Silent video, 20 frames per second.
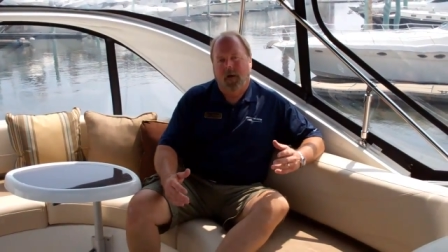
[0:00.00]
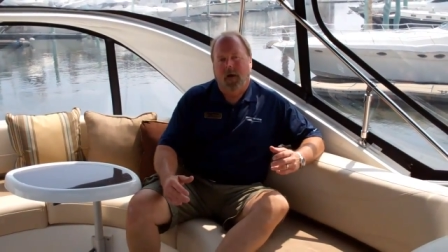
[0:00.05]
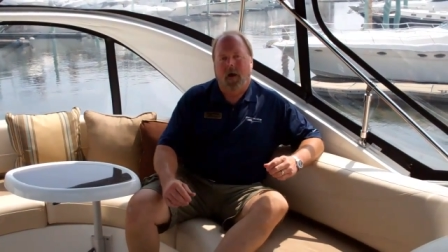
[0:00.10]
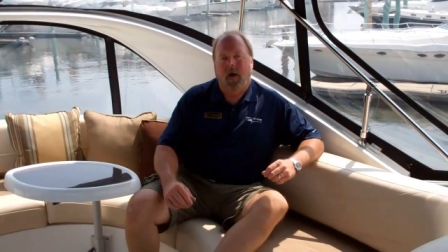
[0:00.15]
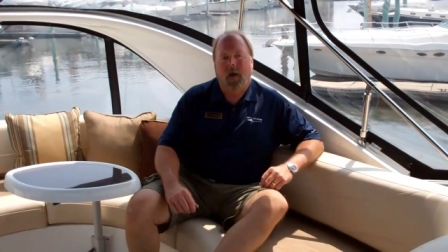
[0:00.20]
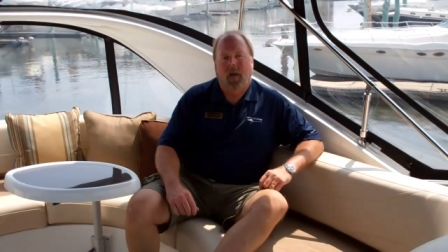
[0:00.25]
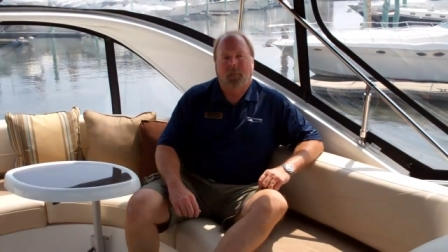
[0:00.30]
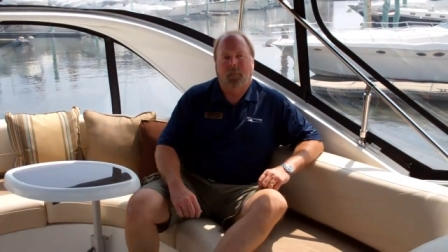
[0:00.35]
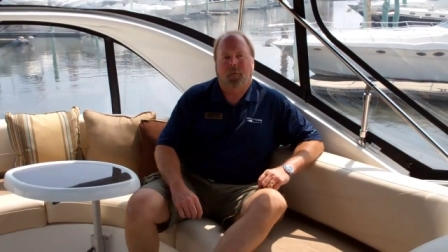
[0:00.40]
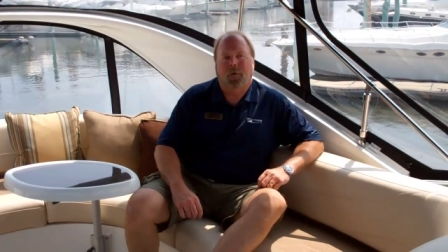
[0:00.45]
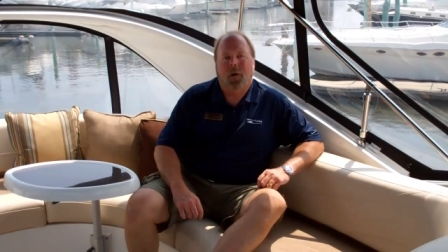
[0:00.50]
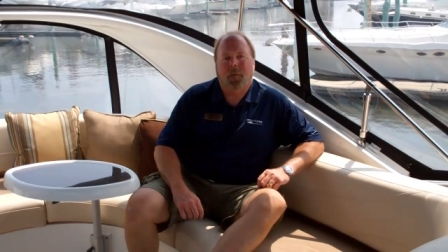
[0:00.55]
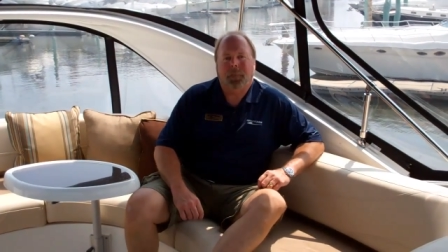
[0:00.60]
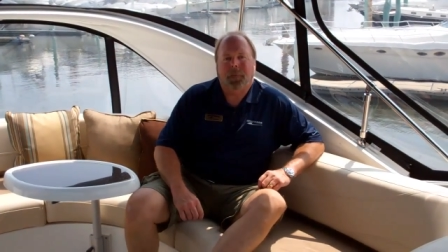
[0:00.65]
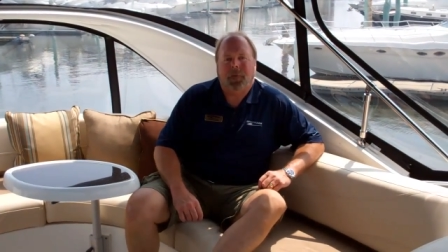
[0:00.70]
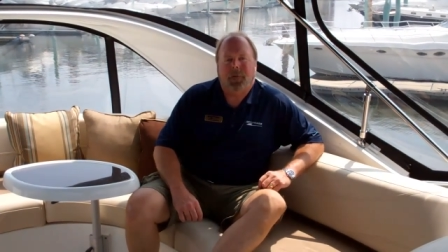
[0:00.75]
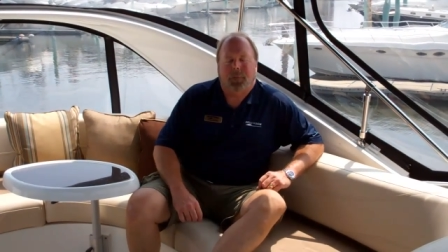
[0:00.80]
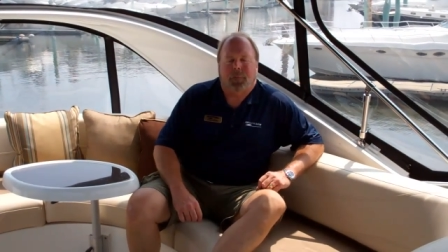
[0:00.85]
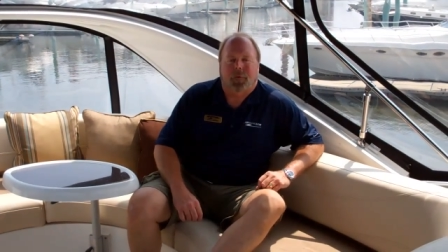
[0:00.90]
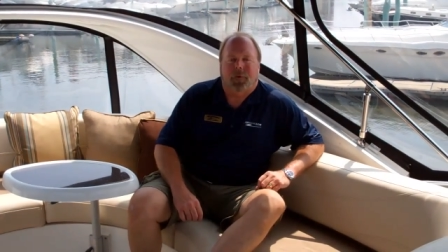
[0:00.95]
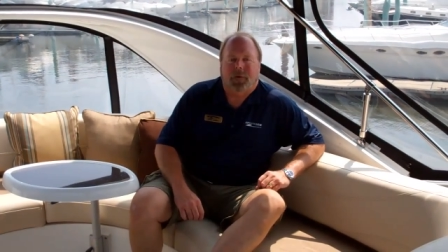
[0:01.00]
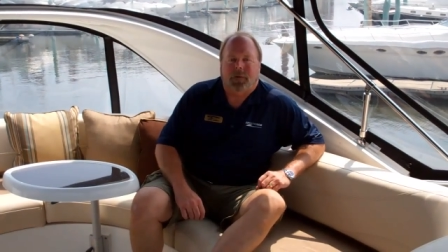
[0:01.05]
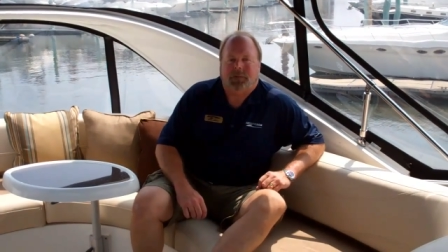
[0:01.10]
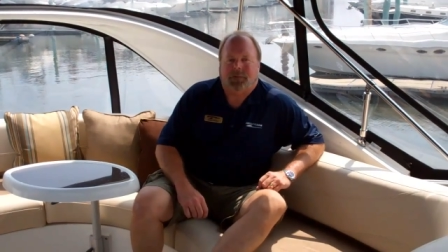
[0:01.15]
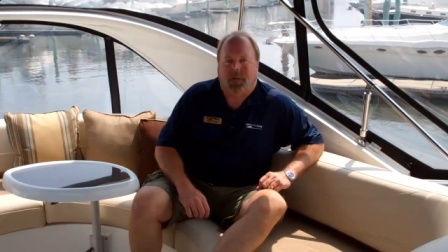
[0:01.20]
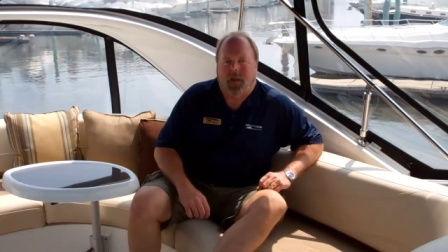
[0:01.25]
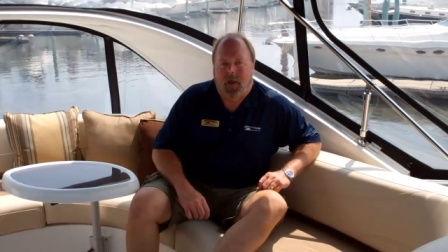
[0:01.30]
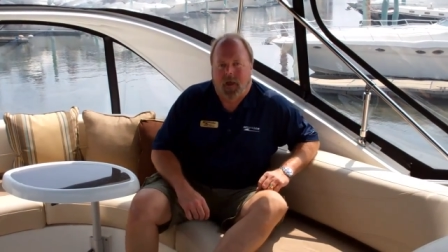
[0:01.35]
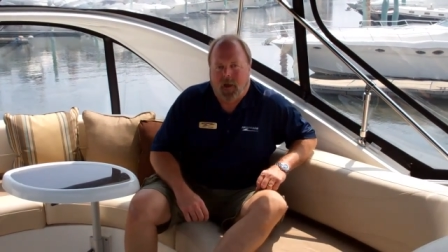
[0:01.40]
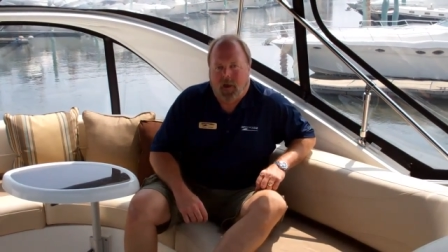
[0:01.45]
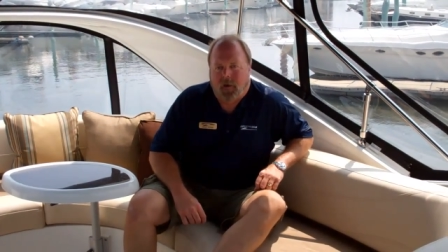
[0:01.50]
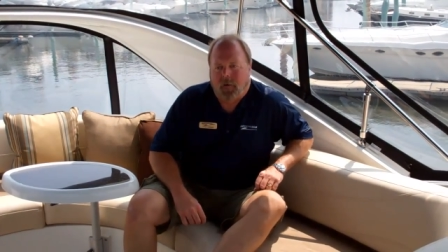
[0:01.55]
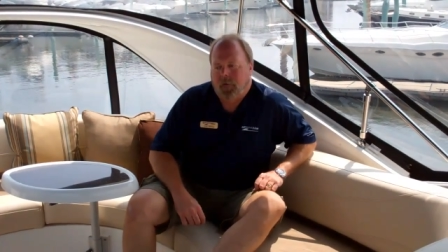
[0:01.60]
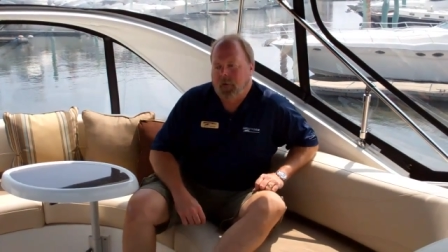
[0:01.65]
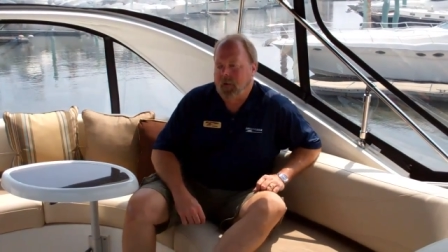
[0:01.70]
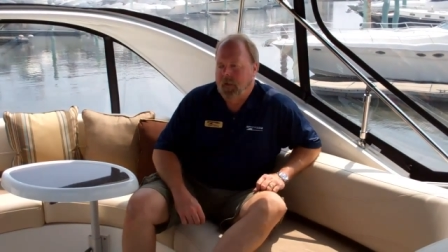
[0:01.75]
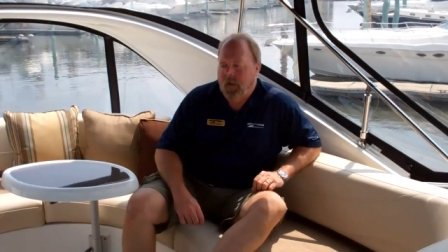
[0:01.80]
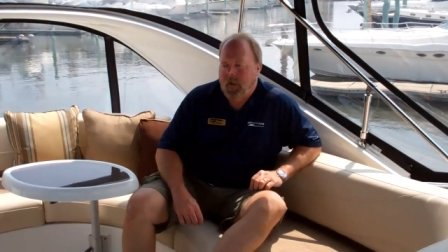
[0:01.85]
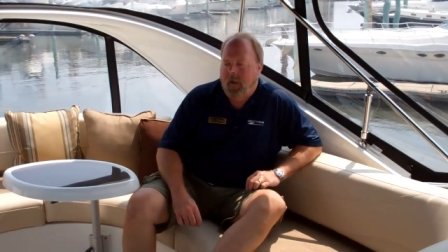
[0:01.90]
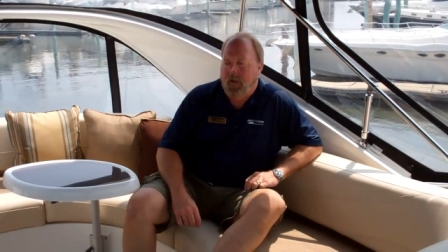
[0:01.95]
Hi, we're up in the bridge now,
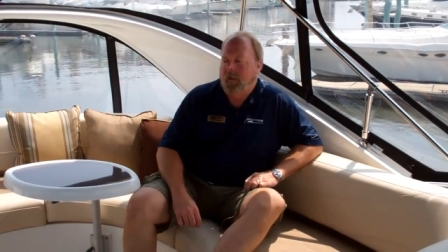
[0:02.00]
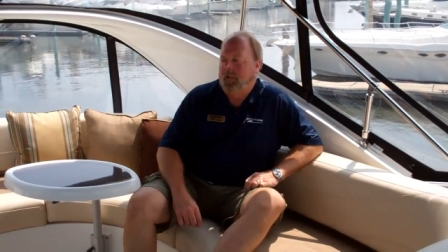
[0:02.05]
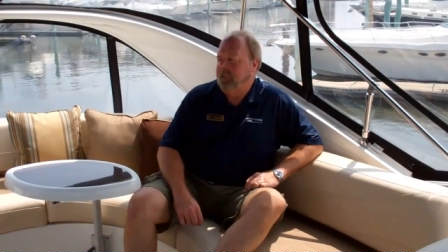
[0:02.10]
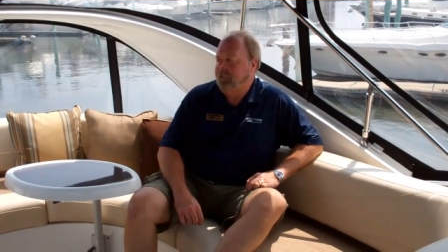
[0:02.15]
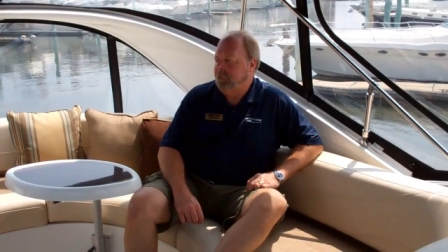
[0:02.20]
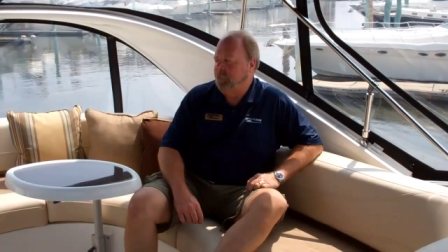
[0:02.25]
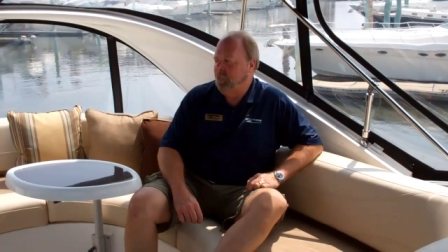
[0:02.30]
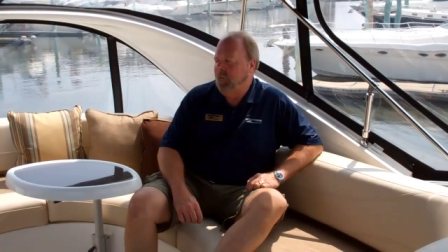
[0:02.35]
and